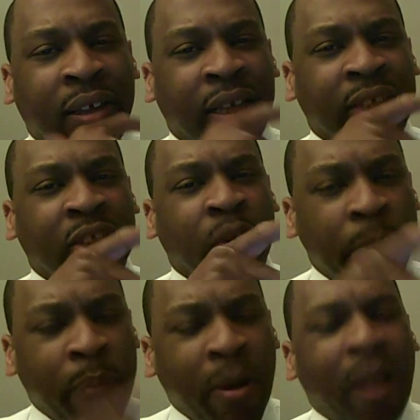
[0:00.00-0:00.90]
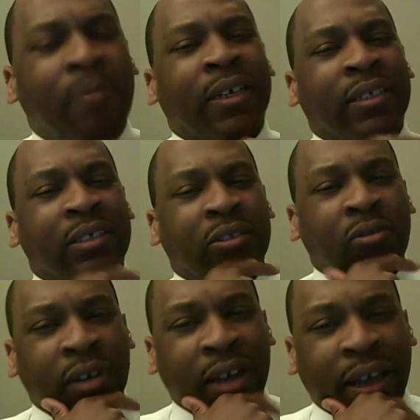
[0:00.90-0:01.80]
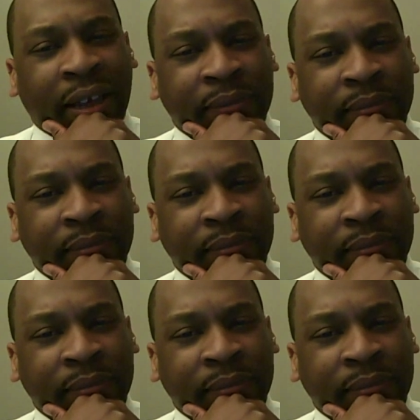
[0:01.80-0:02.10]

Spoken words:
It's the Republicans doing that.